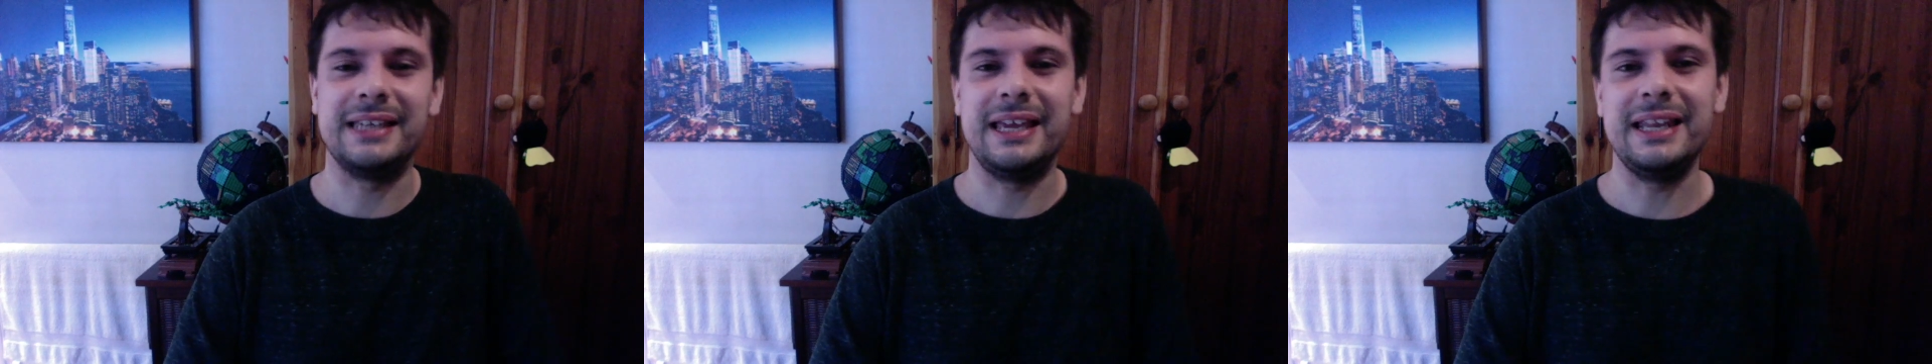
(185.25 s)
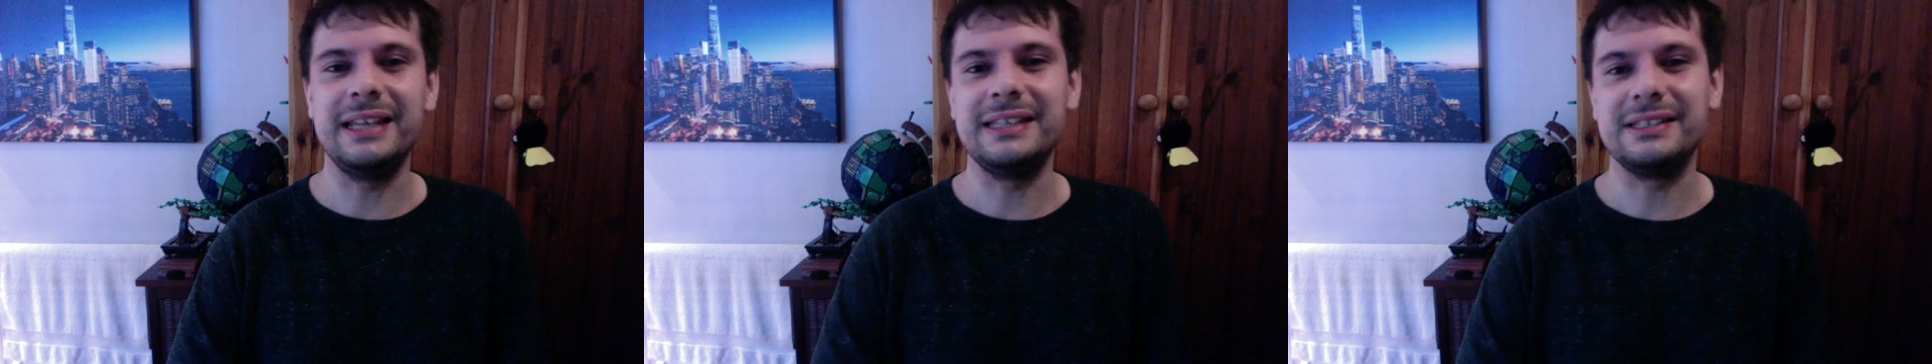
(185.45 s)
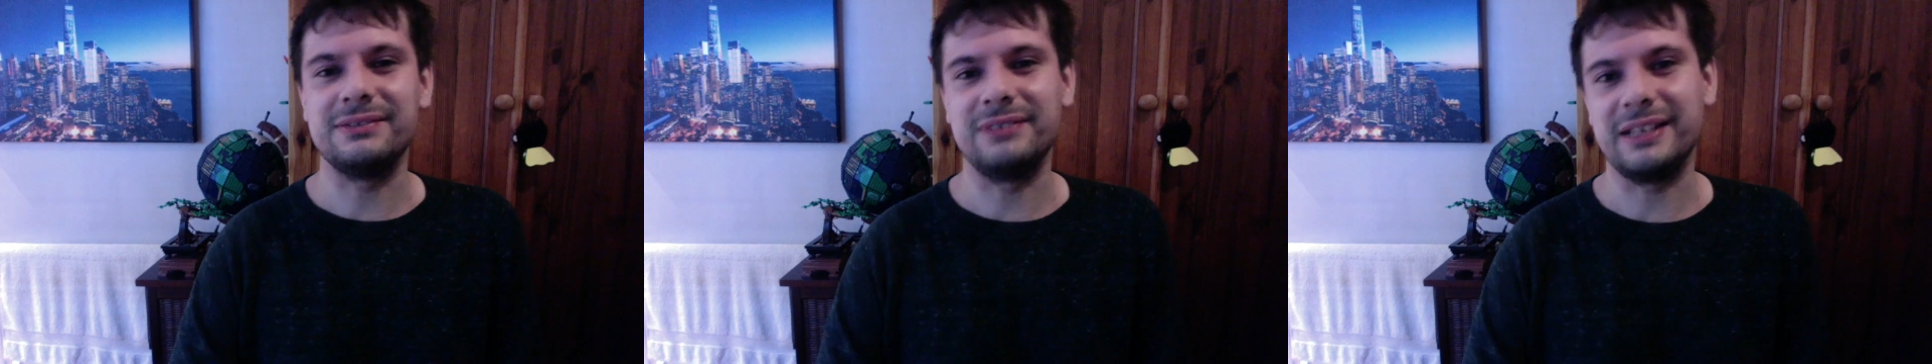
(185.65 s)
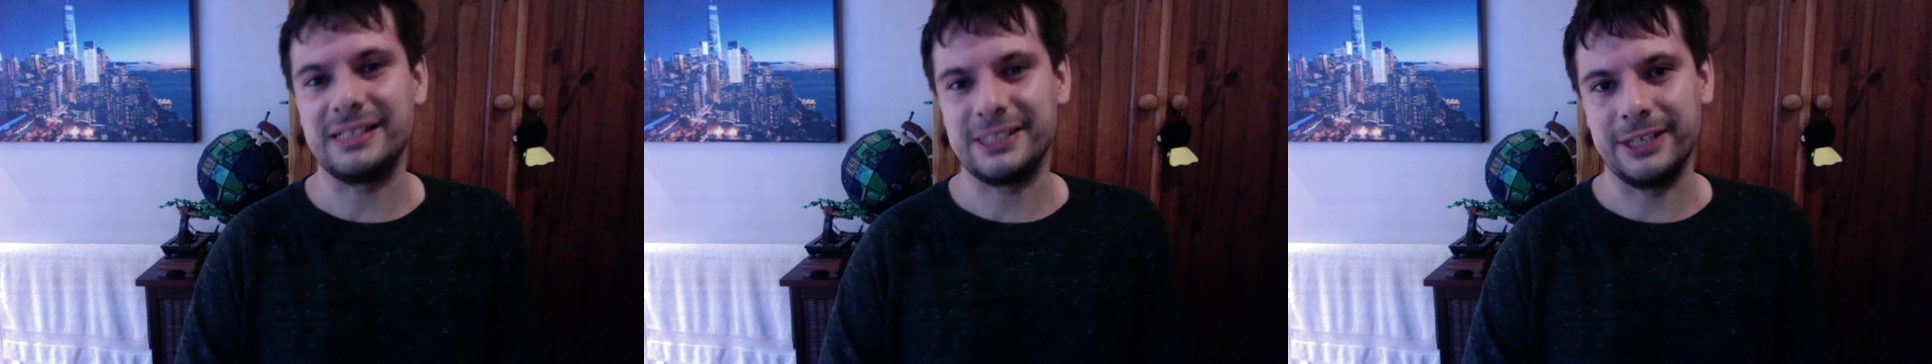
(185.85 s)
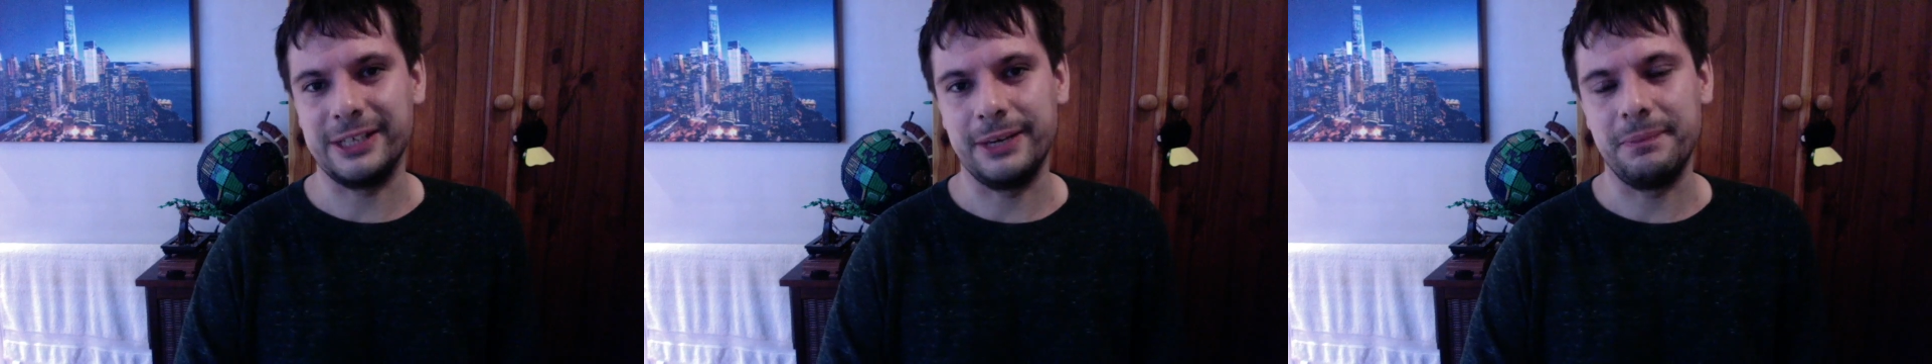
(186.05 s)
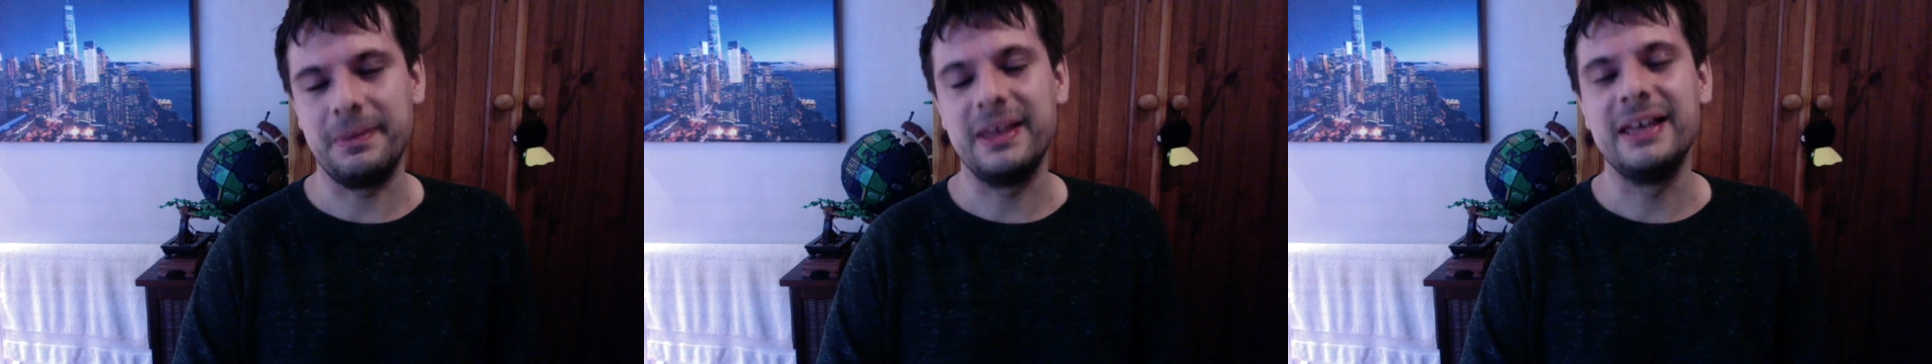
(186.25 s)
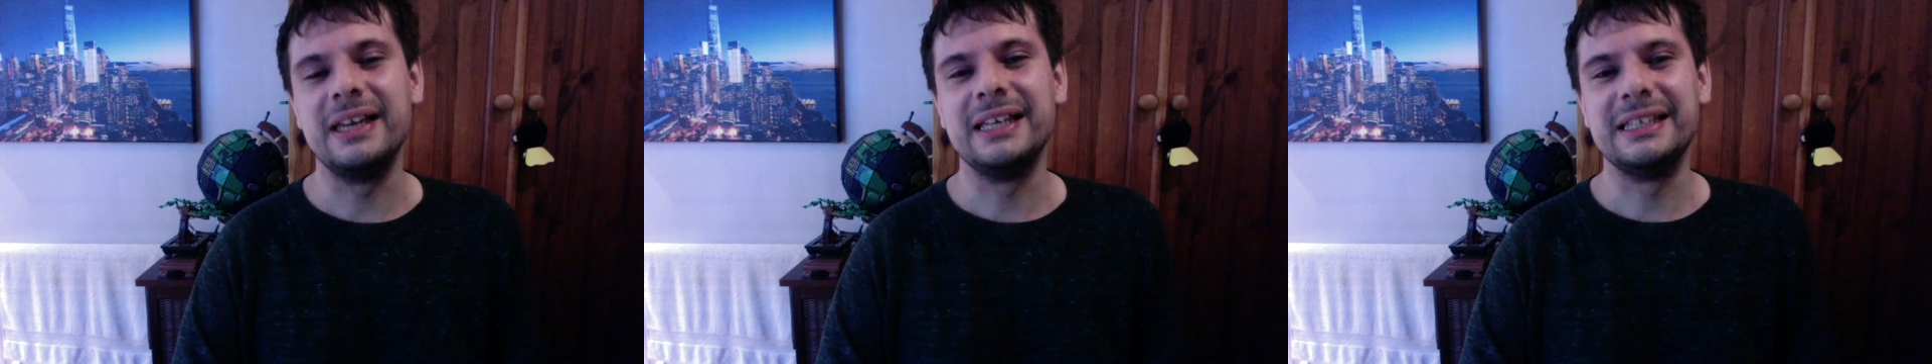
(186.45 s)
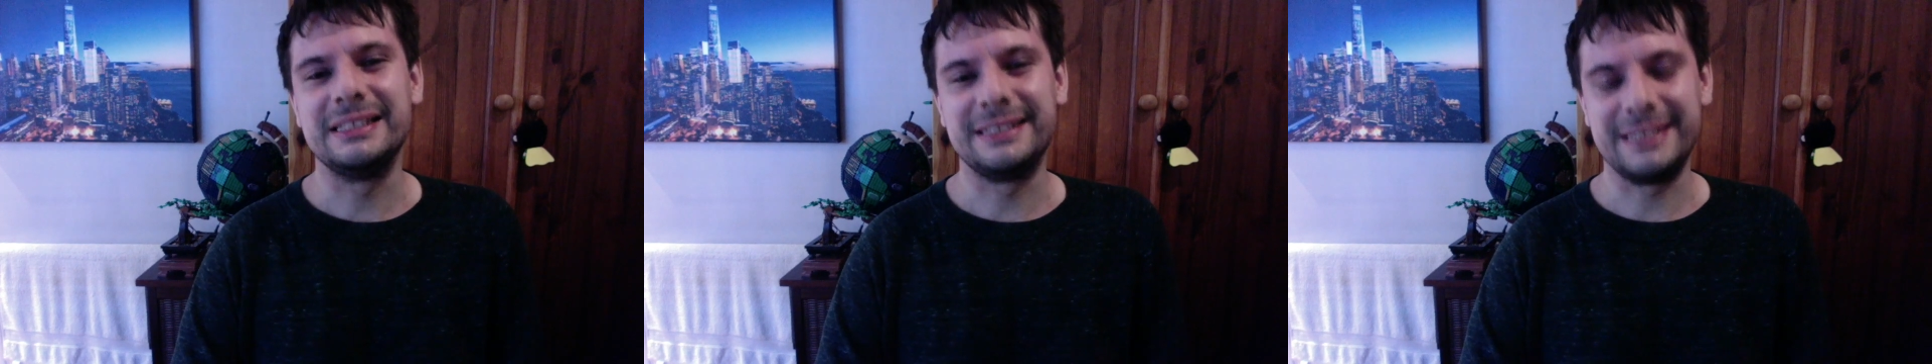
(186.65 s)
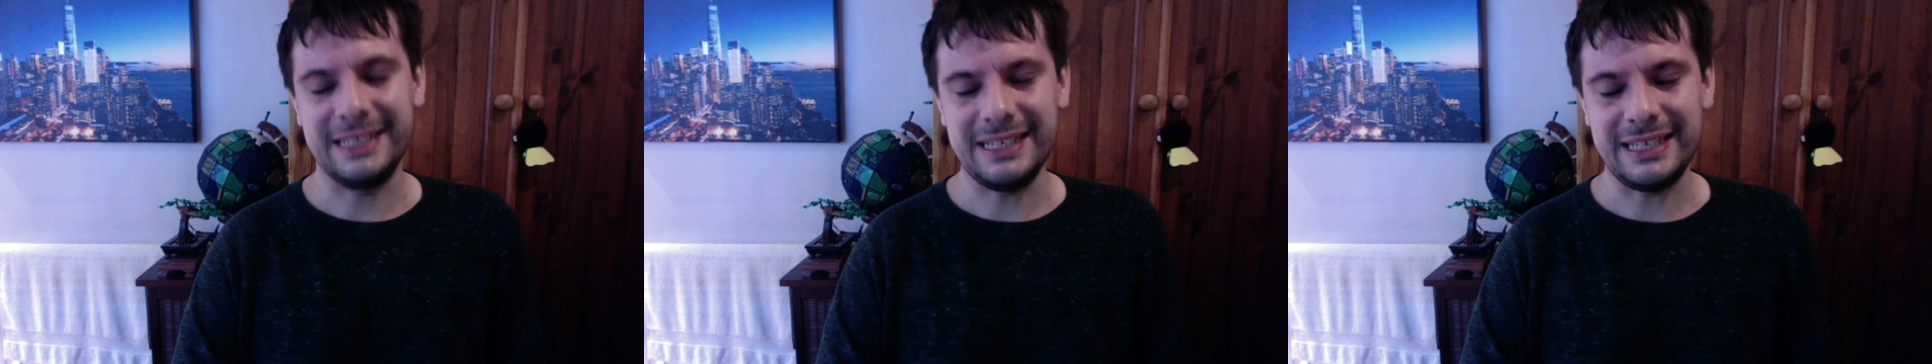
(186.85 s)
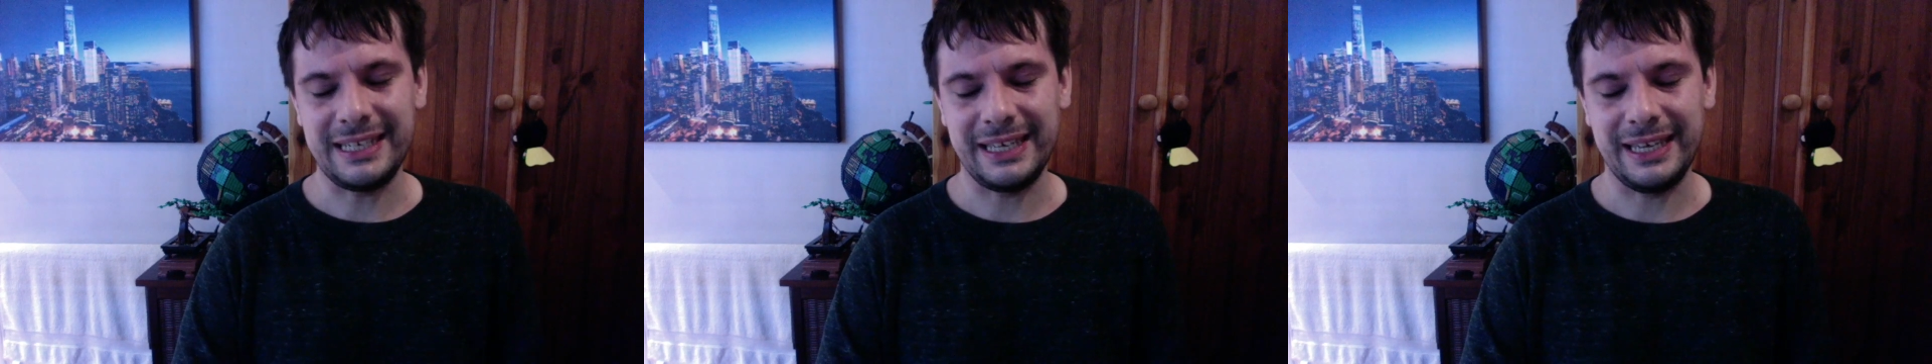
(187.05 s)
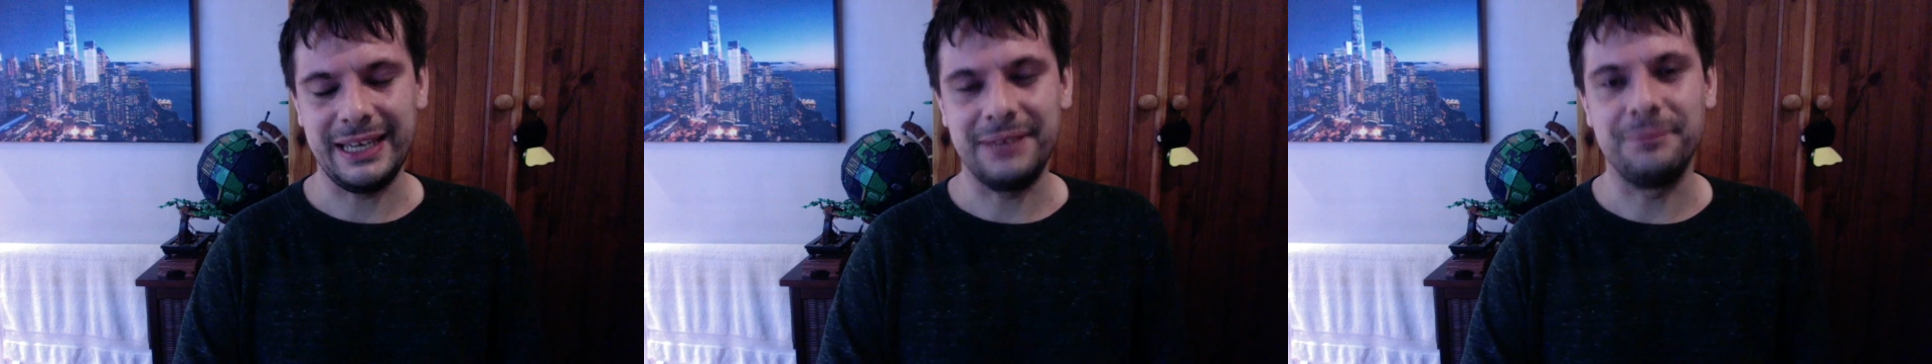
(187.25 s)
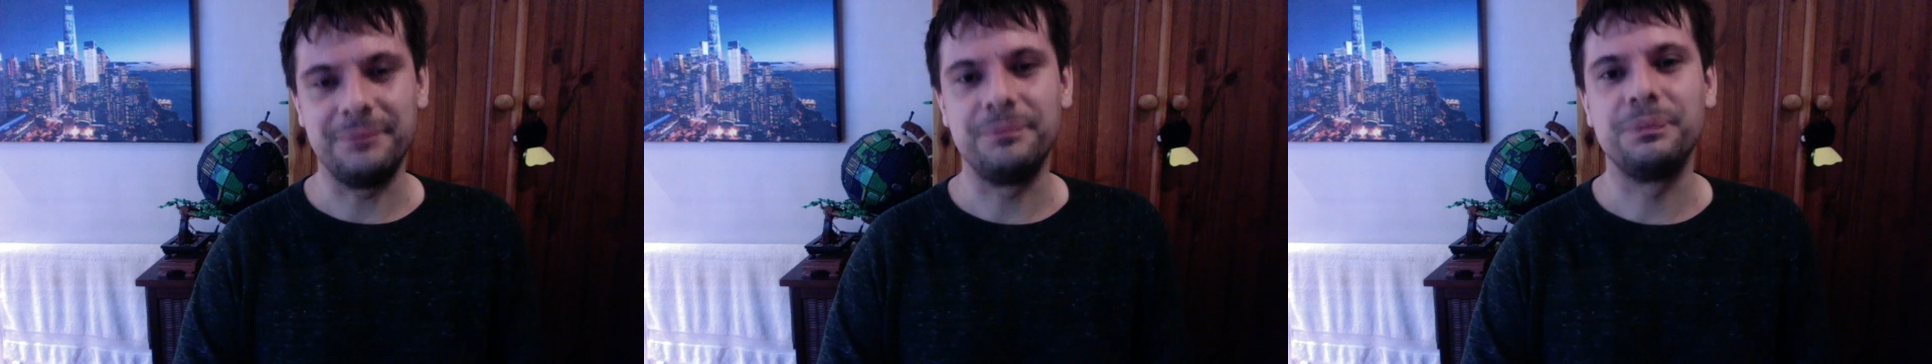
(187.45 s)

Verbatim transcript: And until next time, take care,